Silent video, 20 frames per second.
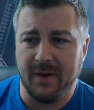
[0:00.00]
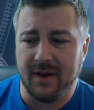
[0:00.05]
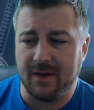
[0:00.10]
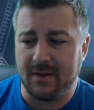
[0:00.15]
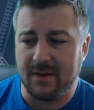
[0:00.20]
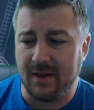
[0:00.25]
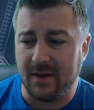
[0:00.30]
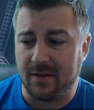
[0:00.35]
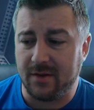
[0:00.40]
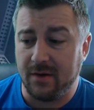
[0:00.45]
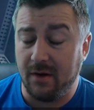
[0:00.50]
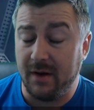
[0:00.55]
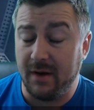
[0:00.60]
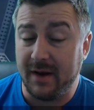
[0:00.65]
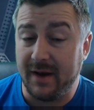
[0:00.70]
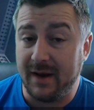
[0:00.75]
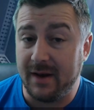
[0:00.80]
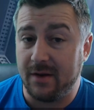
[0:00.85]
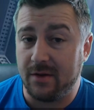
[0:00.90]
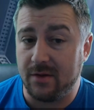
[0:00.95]

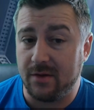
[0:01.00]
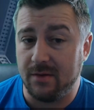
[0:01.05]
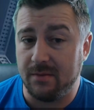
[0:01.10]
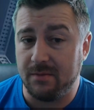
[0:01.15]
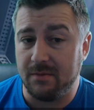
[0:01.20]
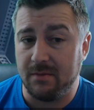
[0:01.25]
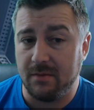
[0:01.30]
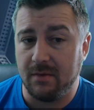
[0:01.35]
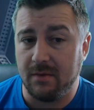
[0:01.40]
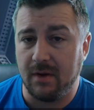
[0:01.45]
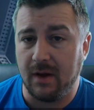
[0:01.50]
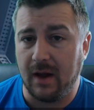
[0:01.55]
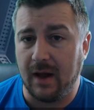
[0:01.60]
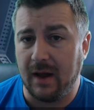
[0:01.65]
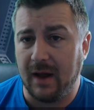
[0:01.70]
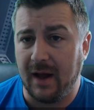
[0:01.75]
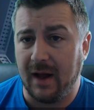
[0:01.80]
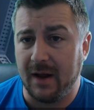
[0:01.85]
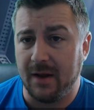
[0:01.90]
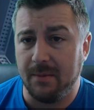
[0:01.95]
escorting some
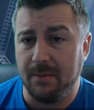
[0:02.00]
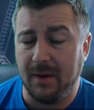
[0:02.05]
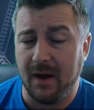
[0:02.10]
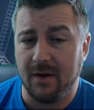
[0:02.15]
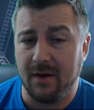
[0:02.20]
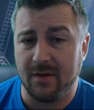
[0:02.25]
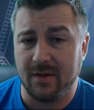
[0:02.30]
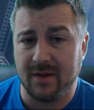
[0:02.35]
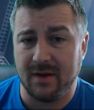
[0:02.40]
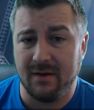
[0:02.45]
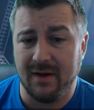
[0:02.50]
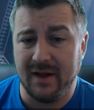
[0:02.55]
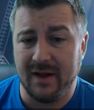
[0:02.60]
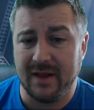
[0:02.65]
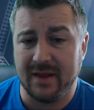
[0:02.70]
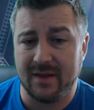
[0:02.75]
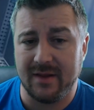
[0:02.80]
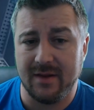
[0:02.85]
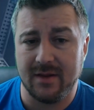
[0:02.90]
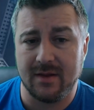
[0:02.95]
higher power skill
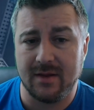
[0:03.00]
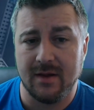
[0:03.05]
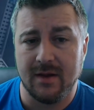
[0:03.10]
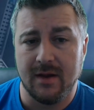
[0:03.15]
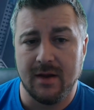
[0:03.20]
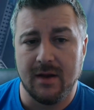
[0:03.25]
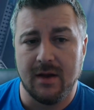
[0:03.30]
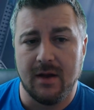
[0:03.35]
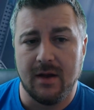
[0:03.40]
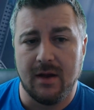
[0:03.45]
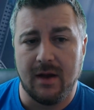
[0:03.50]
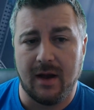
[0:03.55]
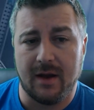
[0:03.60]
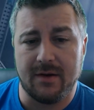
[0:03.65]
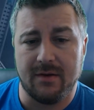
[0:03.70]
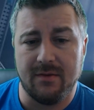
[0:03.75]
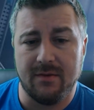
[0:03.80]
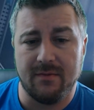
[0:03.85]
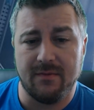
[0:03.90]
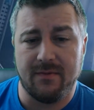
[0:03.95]
aces. I
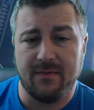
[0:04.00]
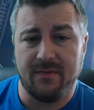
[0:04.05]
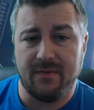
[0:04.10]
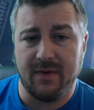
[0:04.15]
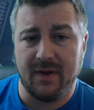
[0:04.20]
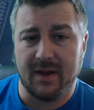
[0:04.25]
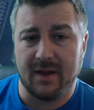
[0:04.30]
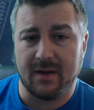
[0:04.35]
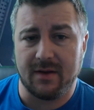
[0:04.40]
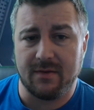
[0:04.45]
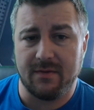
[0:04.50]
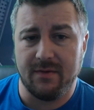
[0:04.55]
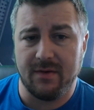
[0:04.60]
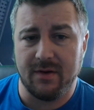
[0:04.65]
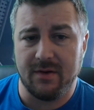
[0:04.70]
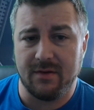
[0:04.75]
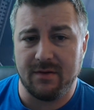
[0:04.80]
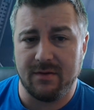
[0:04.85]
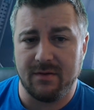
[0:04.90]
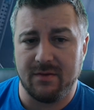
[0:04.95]
don't think that
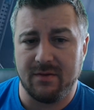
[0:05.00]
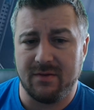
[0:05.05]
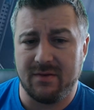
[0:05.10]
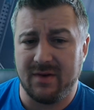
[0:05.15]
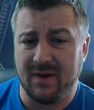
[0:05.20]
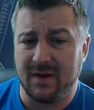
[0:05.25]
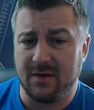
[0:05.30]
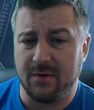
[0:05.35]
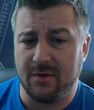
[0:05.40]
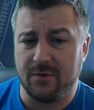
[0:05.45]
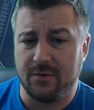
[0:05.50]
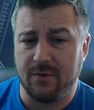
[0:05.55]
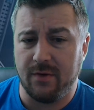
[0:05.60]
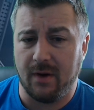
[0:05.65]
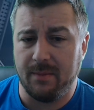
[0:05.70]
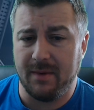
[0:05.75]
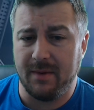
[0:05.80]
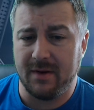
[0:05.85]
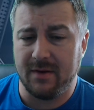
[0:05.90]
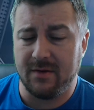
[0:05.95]
she could
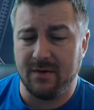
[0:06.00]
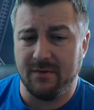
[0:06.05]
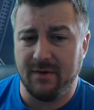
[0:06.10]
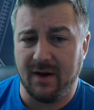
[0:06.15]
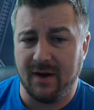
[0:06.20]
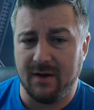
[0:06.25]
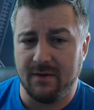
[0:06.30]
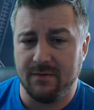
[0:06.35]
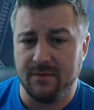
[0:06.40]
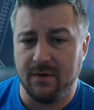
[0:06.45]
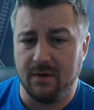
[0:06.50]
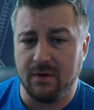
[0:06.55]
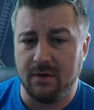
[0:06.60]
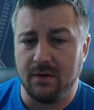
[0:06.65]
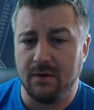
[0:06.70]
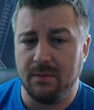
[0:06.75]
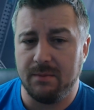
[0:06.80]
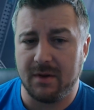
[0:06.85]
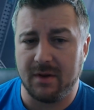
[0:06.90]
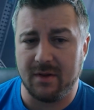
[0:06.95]
drop into that role,
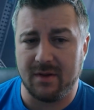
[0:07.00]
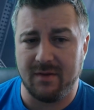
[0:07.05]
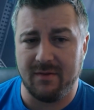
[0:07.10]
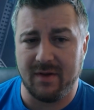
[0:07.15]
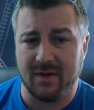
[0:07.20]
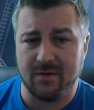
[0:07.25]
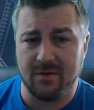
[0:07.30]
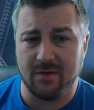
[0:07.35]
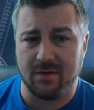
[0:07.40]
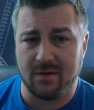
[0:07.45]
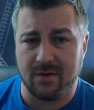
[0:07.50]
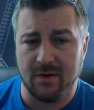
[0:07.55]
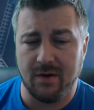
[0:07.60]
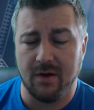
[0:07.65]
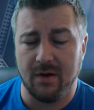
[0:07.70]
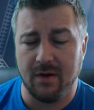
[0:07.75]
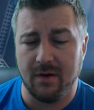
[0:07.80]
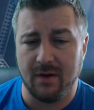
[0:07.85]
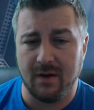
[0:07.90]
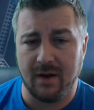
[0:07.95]
because if it's just
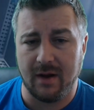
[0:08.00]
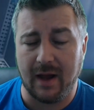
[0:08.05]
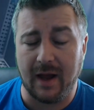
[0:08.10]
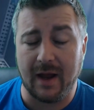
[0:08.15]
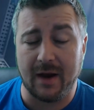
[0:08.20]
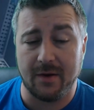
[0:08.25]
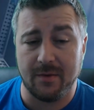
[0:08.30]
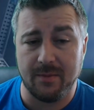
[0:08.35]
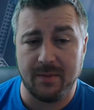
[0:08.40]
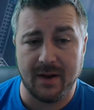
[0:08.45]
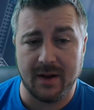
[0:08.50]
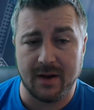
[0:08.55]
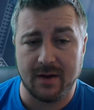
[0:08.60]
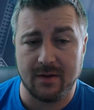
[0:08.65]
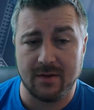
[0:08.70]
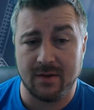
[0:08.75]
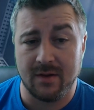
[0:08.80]
her and Biggs,